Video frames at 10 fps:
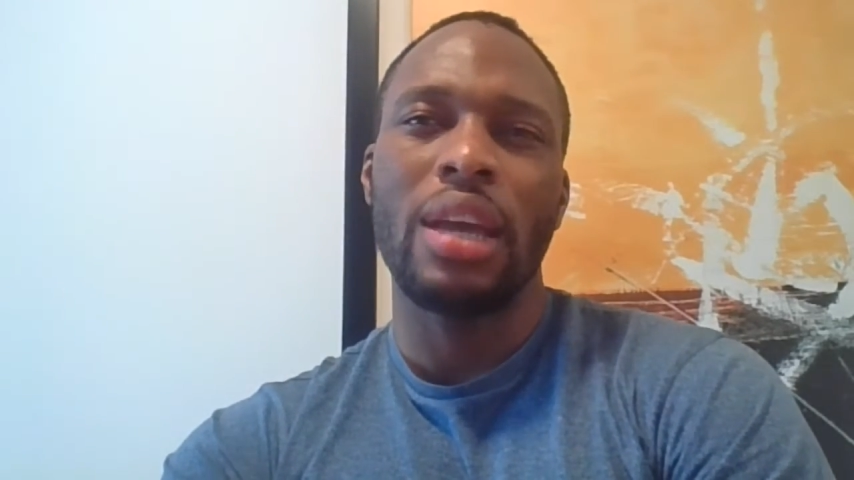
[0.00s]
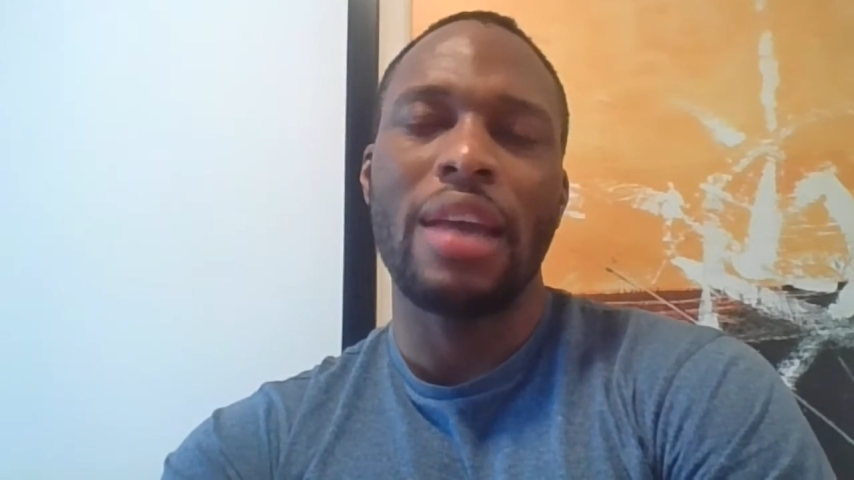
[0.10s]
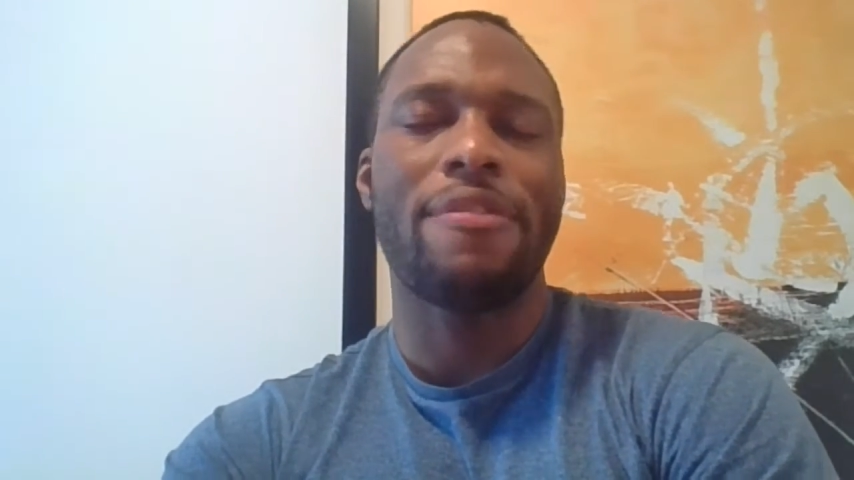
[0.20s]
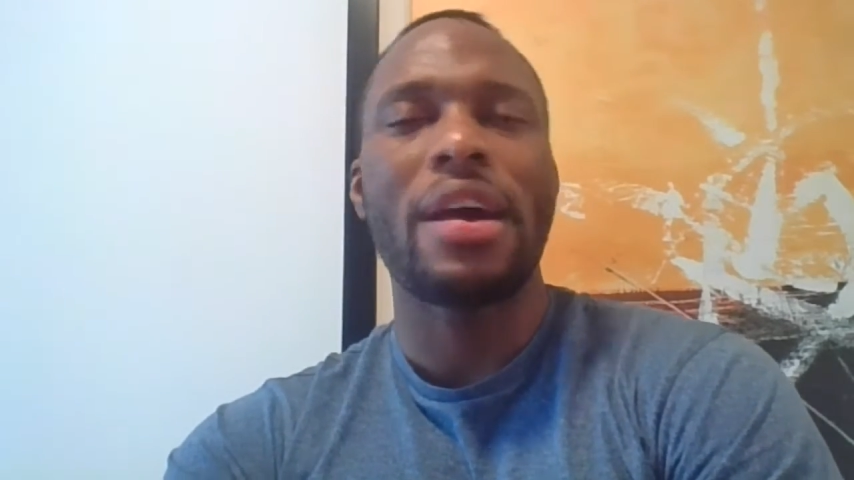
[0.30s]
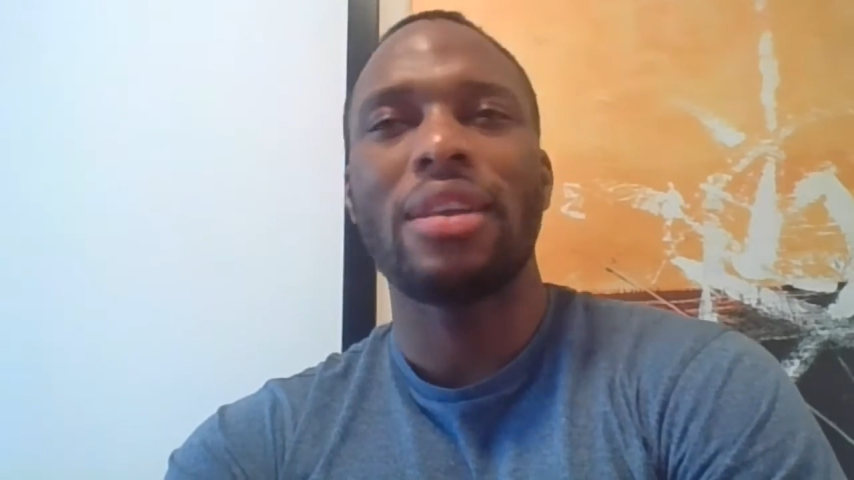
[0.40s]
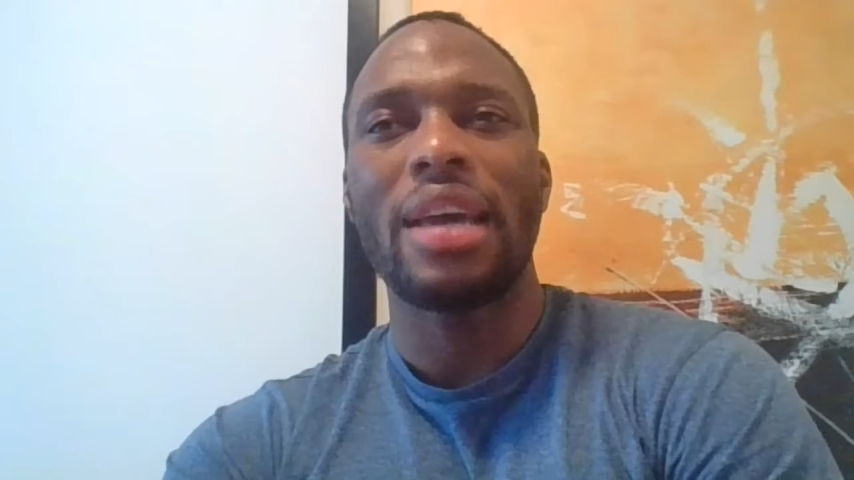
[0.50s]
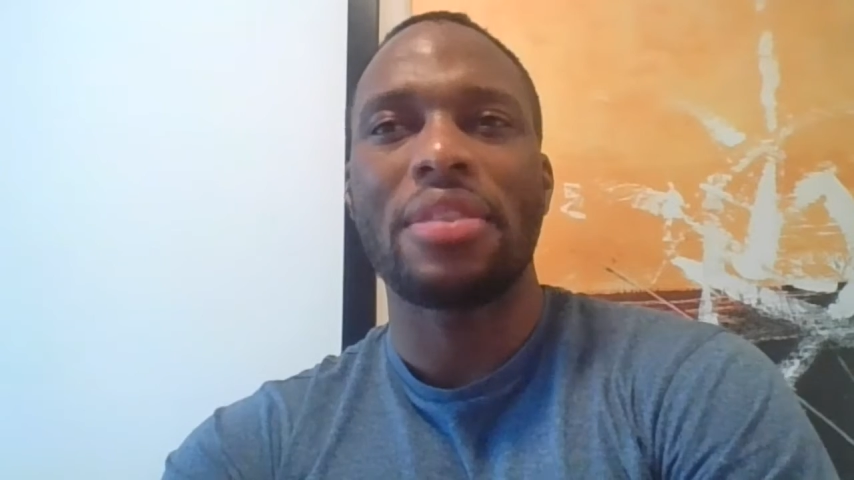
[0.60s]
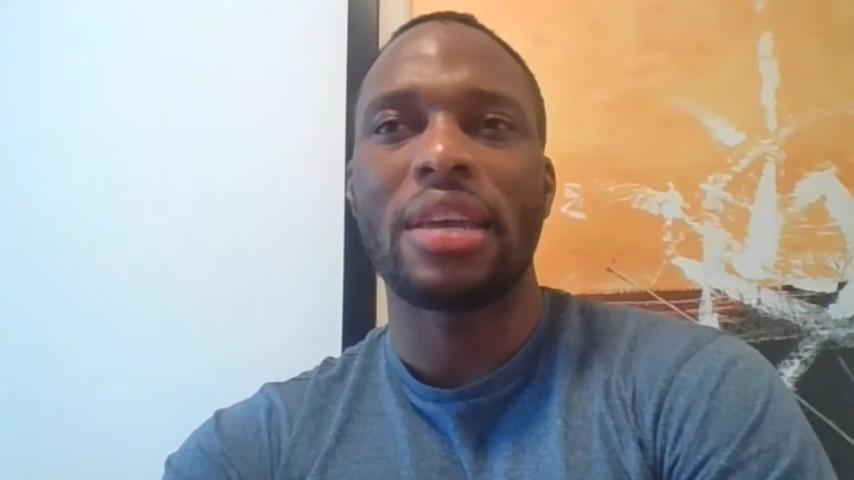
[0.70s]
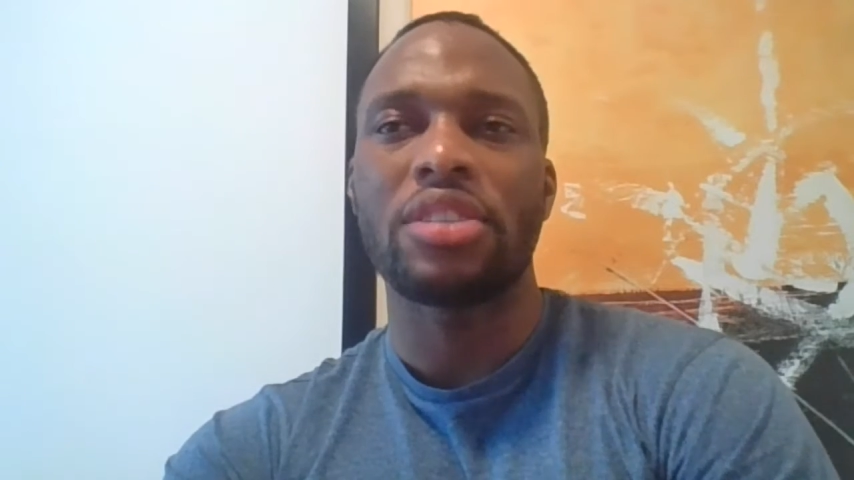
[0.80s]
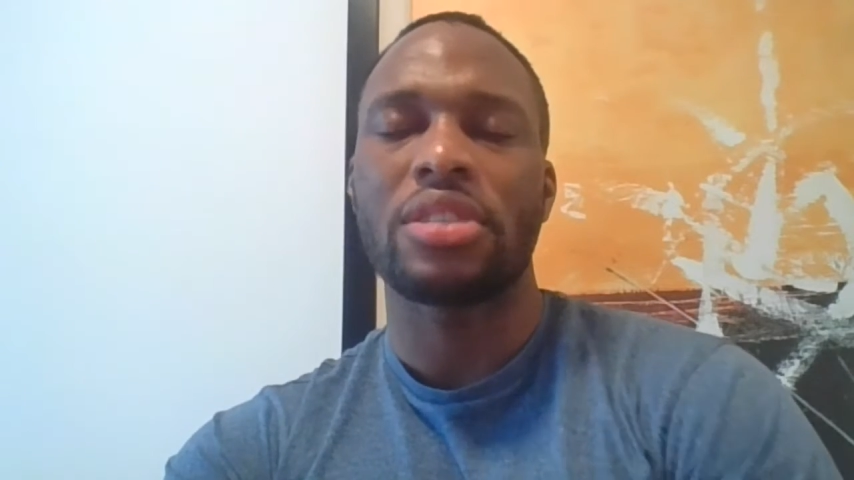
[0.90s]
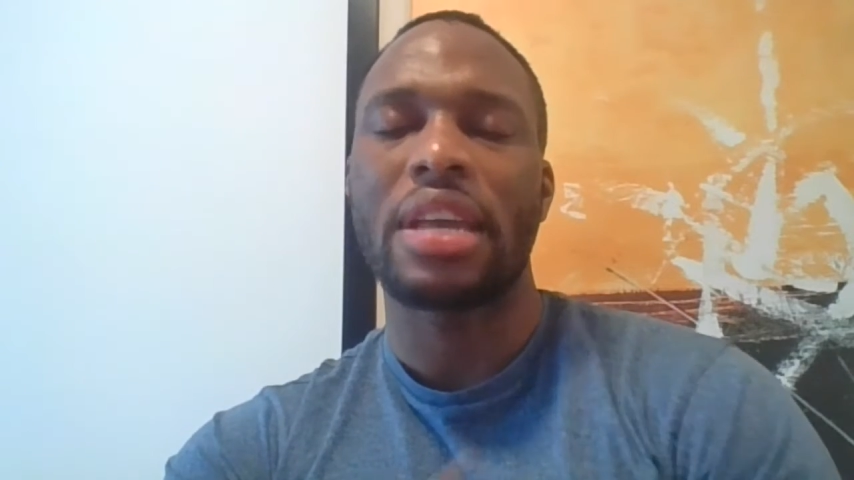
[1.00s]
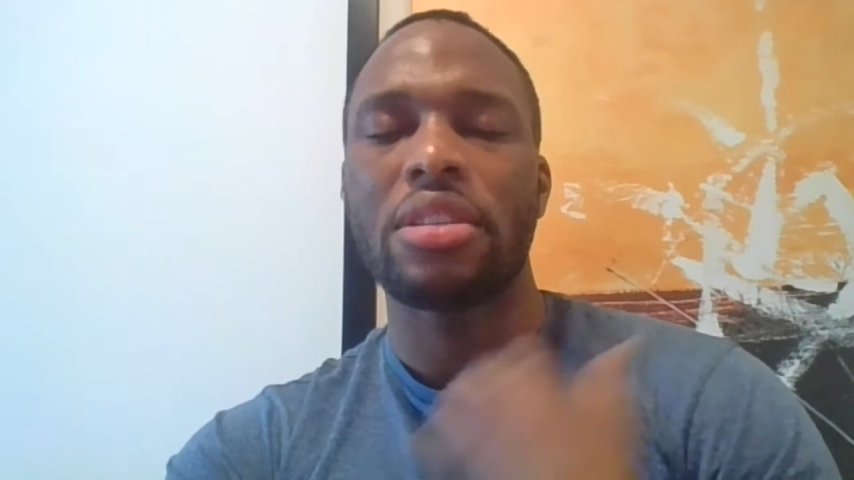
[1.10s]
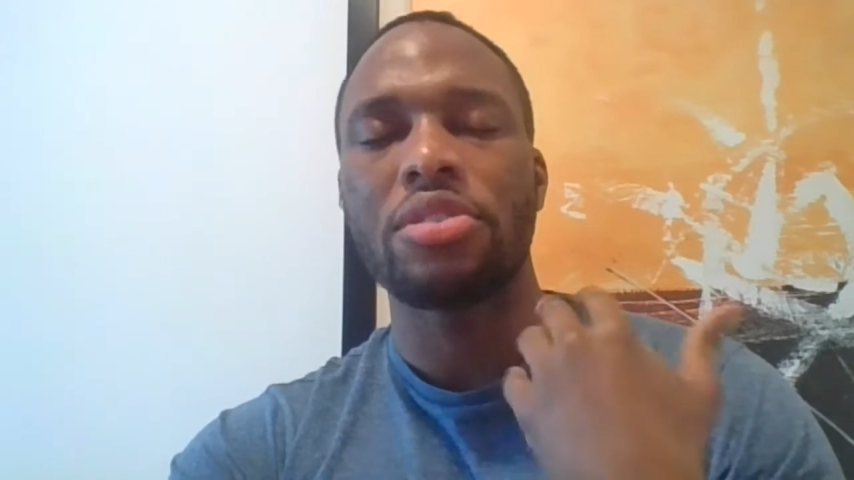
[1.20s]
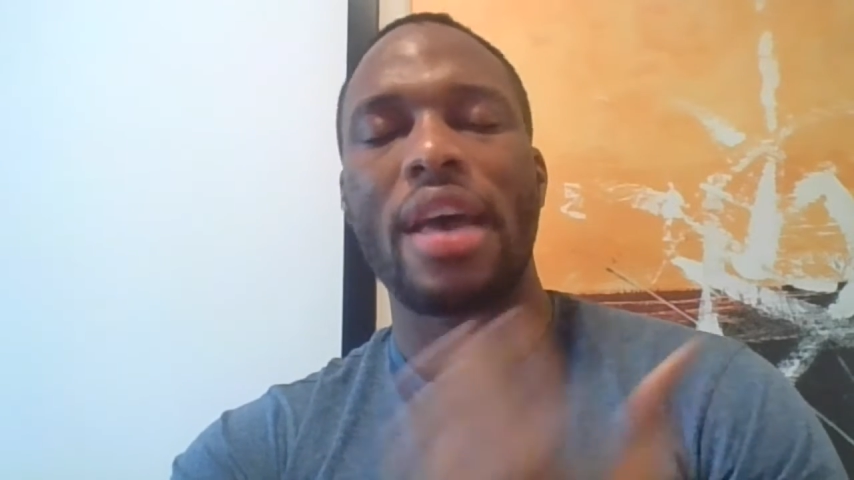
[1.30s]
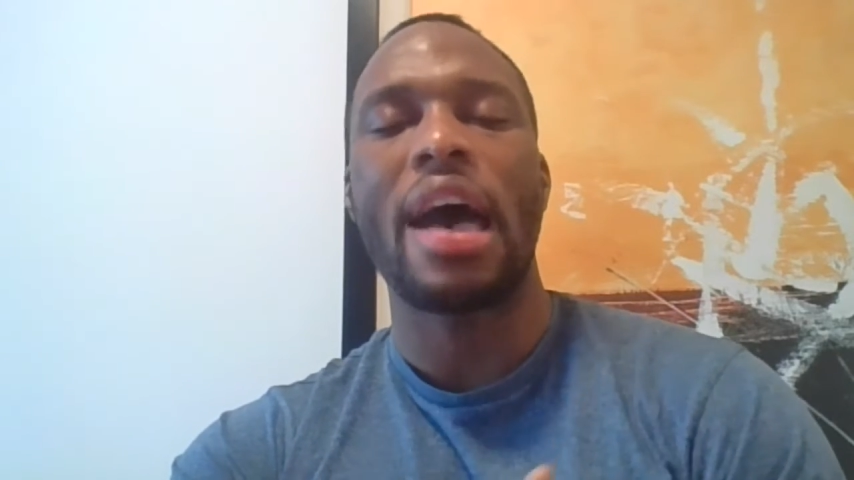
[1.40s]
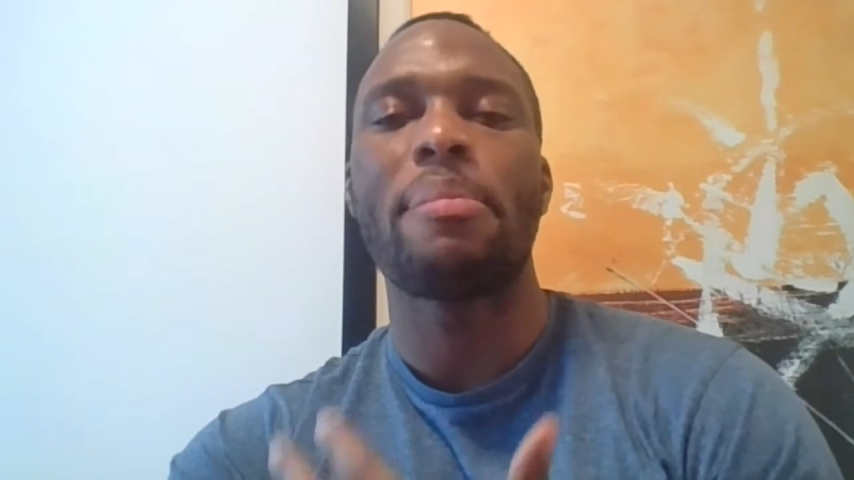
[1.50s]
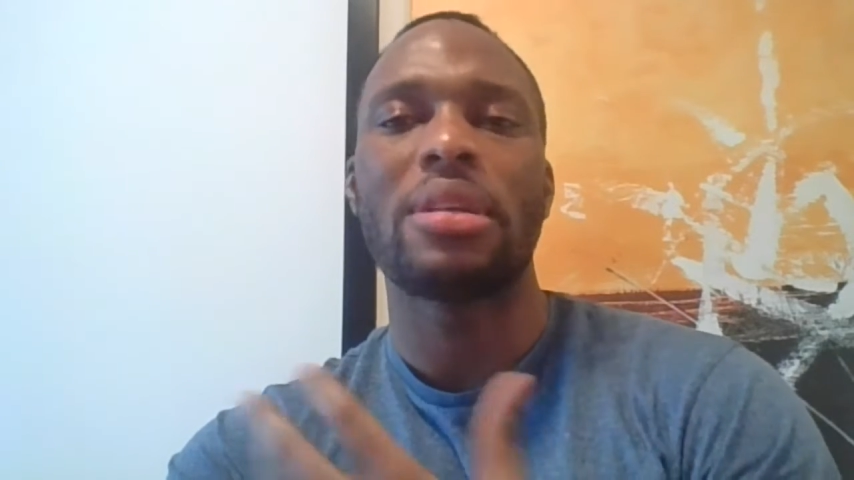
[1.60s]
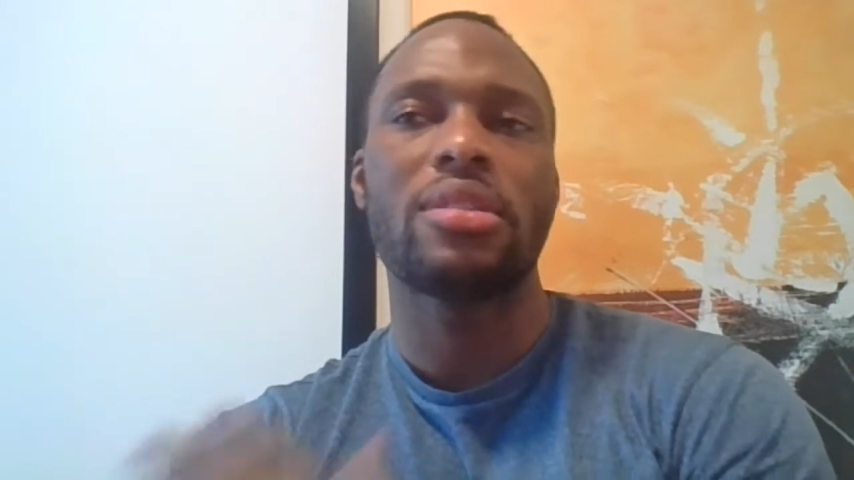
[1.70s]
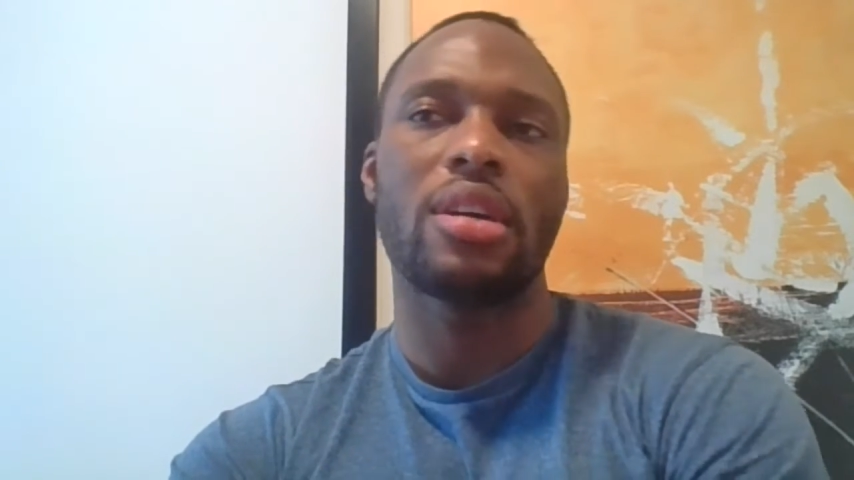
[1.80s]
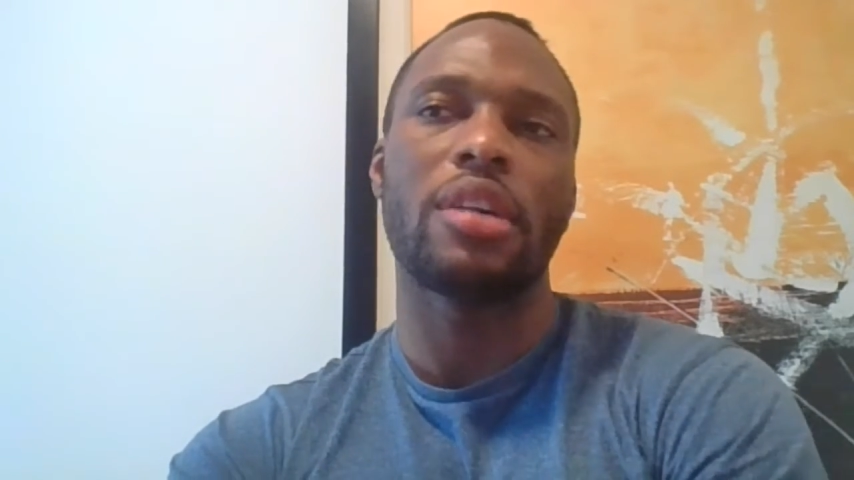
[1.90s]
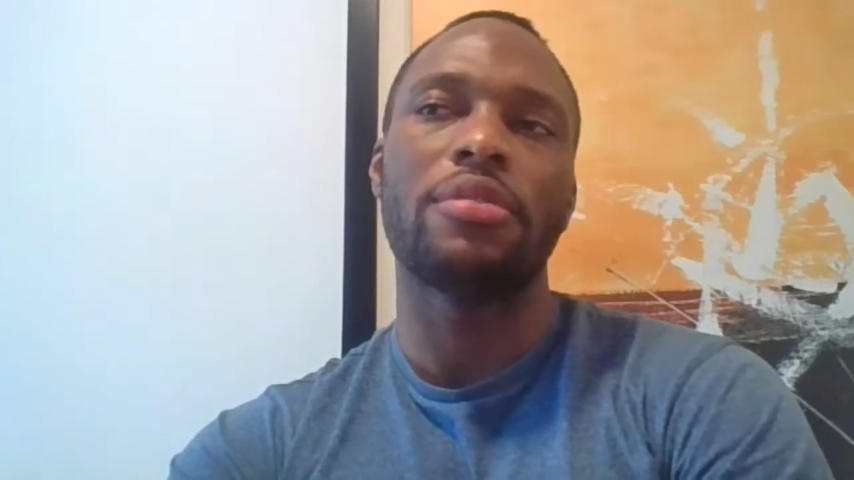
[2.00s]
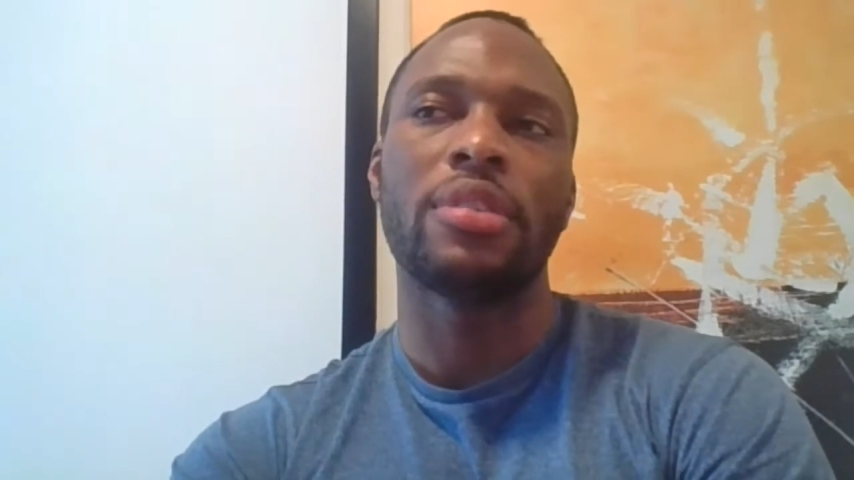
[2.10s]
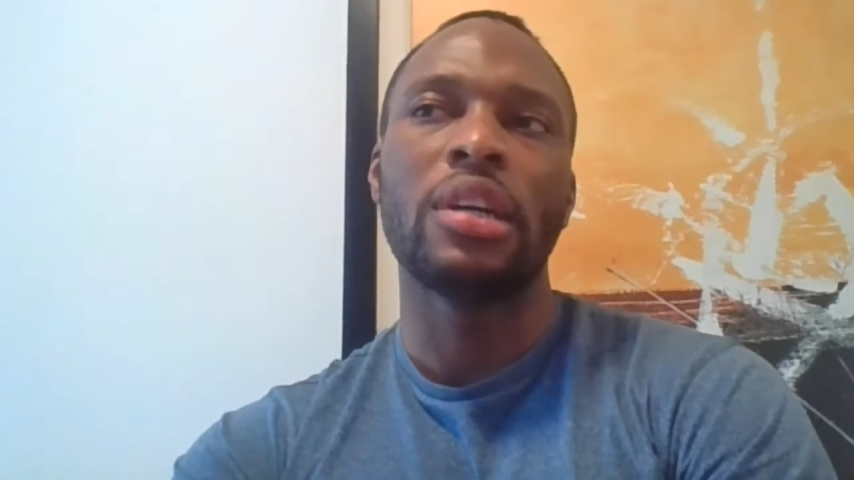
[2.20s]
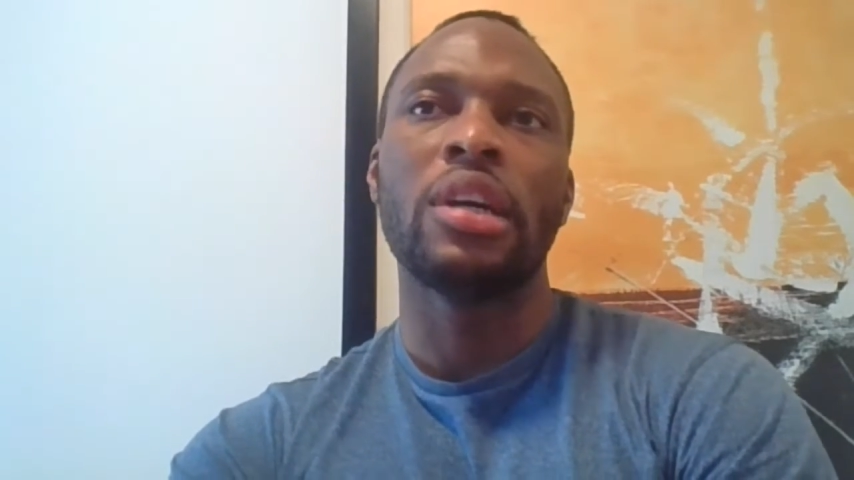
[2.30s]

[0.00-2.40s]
And finally, I think just getting into the habits of